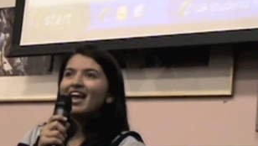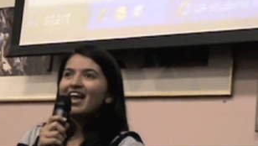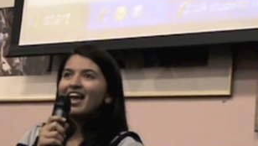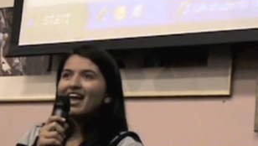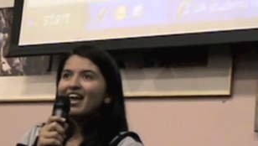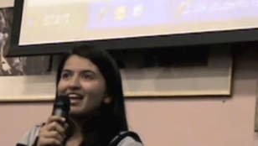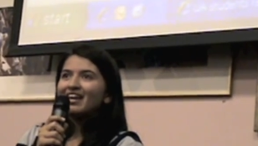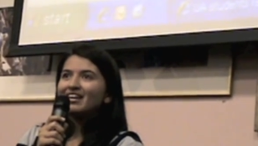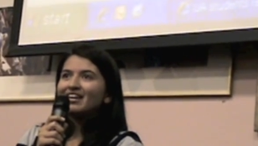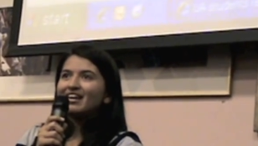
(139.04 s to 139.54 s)

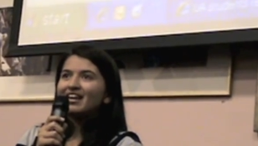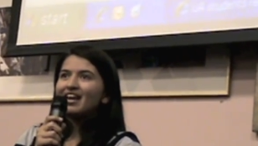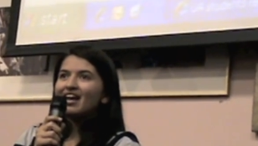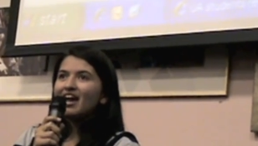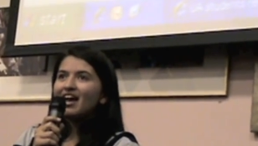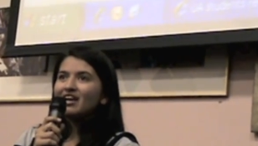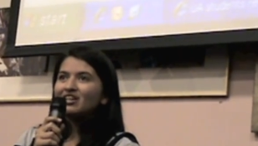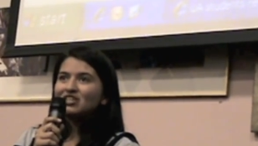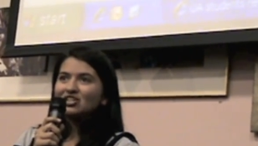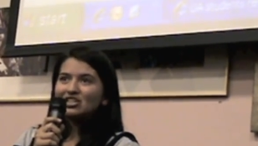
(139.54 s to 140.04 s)

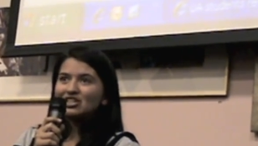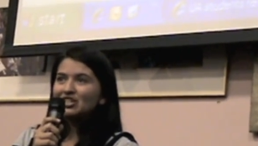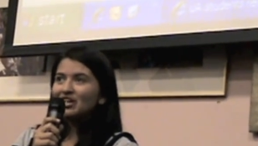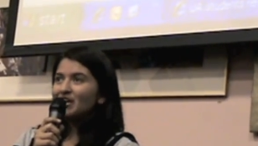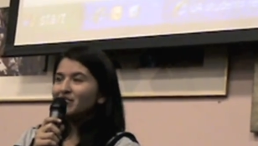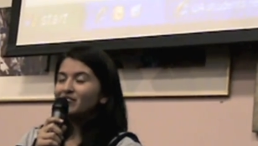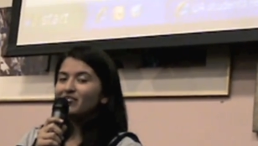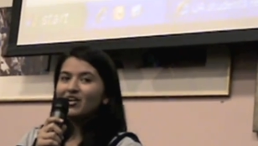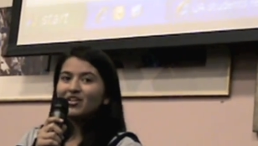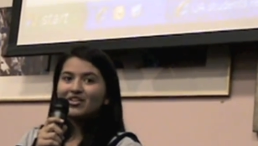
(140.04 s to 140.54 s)
And I just,
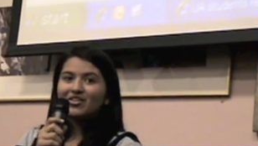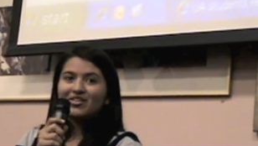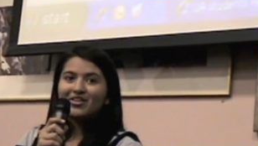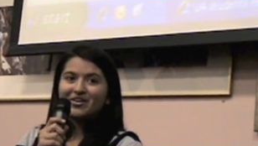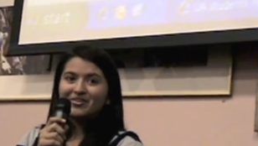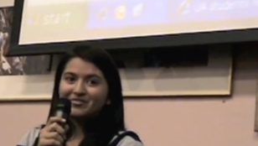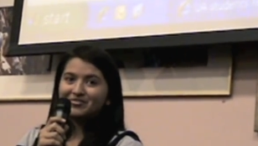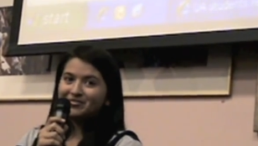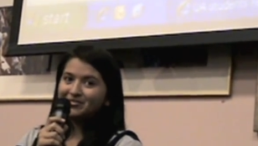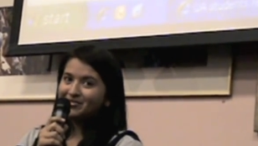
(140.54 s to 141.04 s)
I fell in
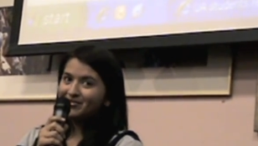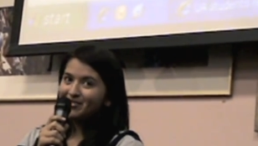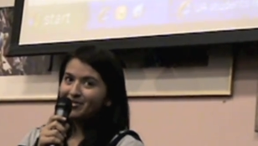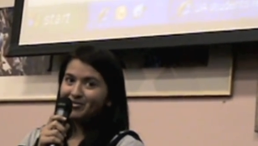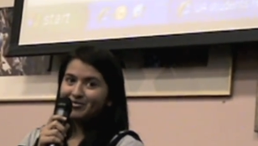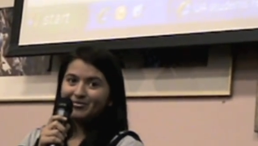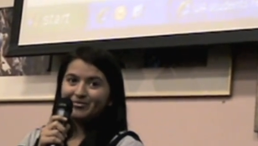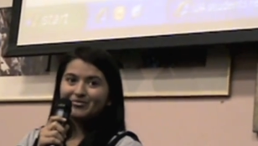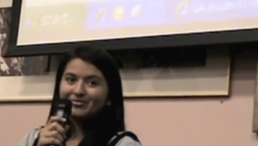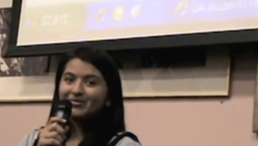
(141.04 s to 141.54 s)
love
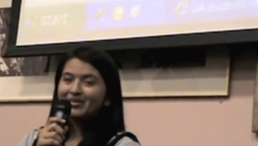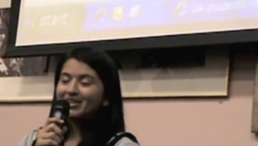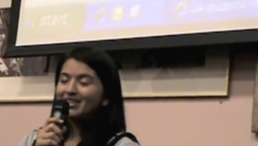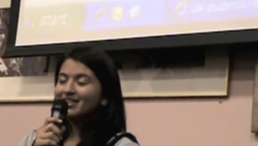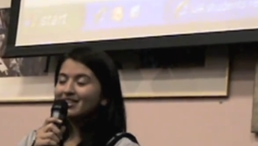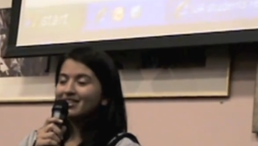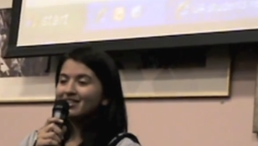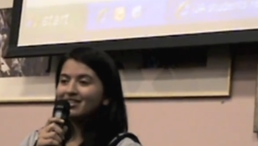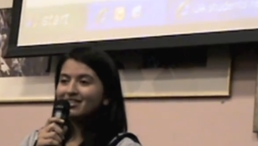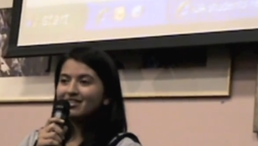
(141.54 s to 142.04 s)

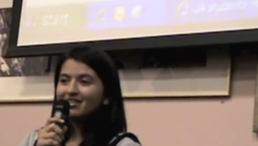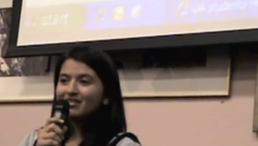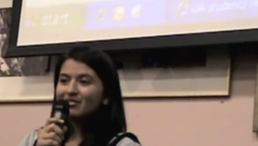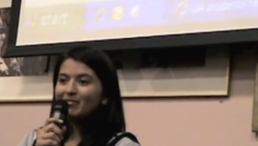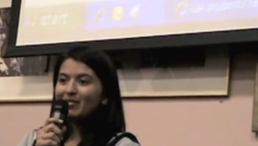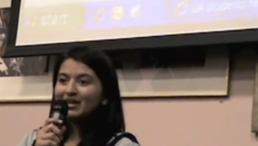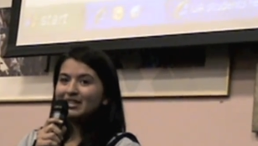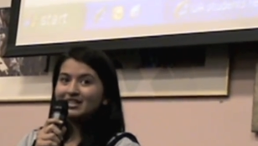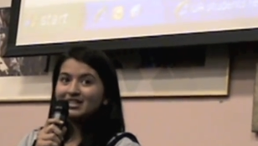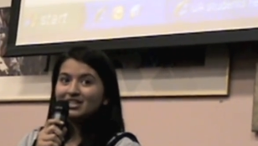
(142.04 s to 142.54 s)
with
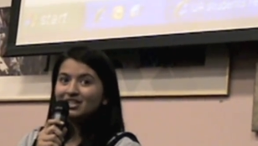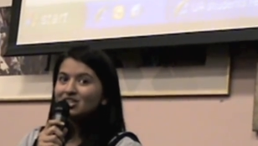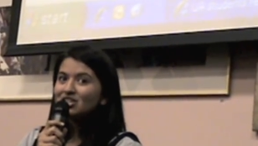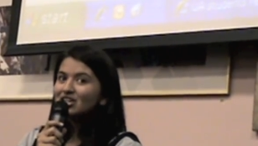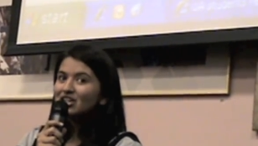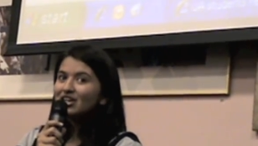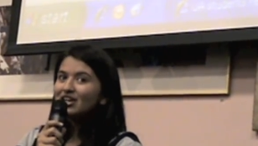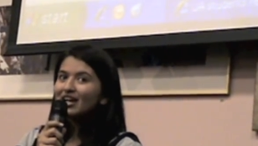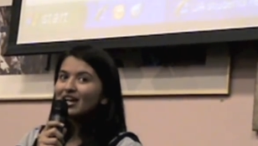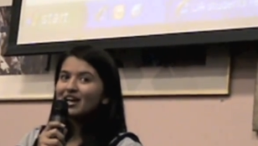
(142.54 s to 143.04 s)
my
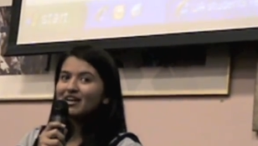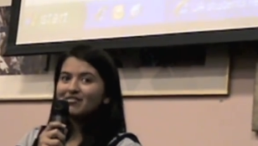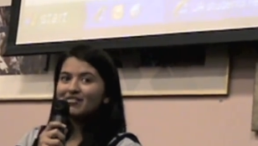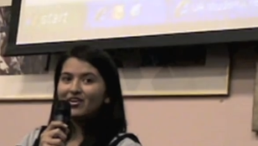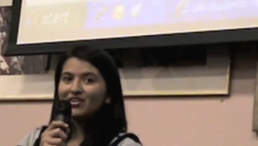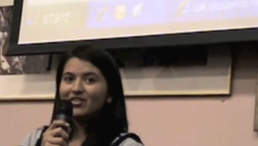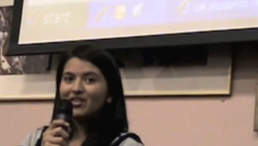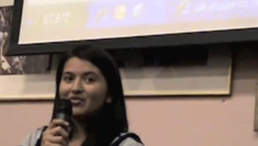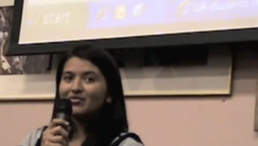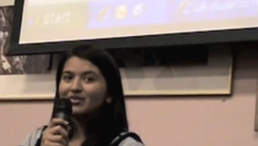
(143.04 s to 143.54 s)
teacher, I
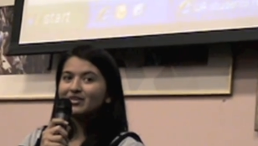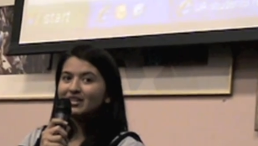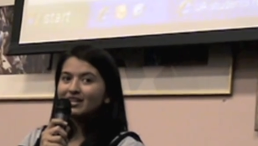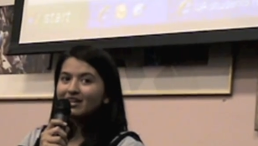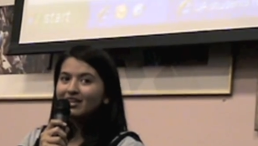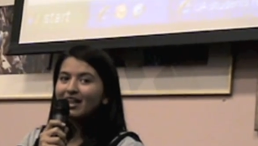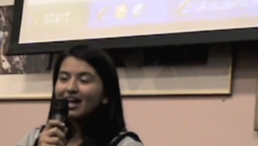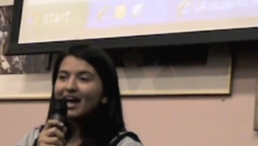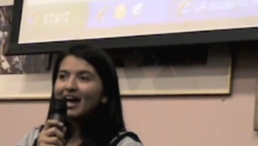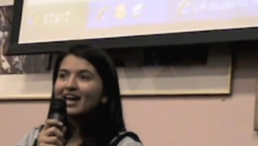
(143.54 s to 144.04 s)
fell in love with the
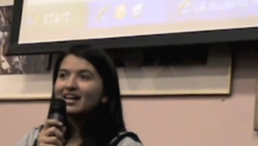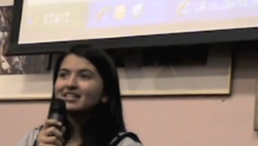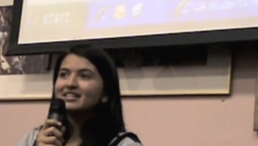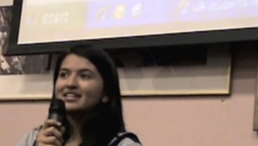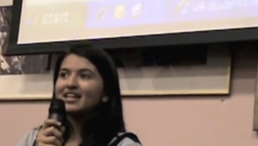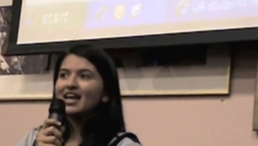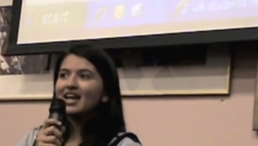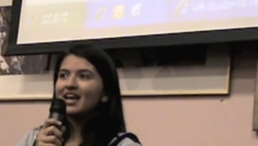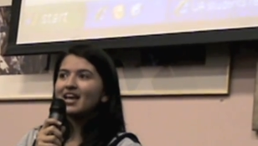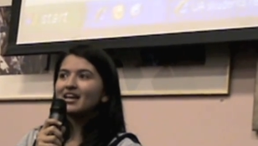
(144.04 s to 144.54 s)
class,
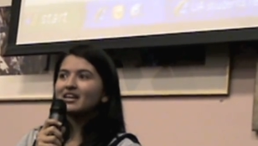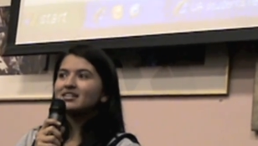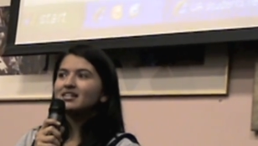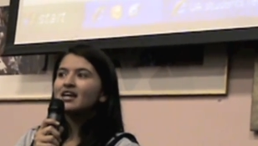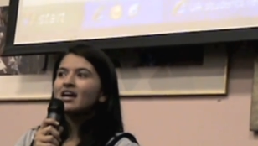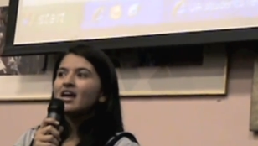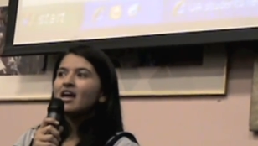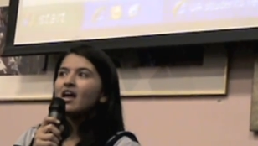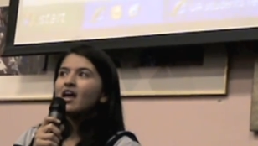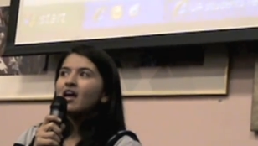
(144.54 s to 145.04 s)

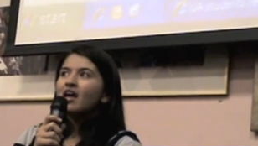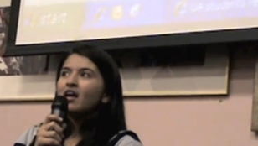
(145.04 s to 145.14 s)
and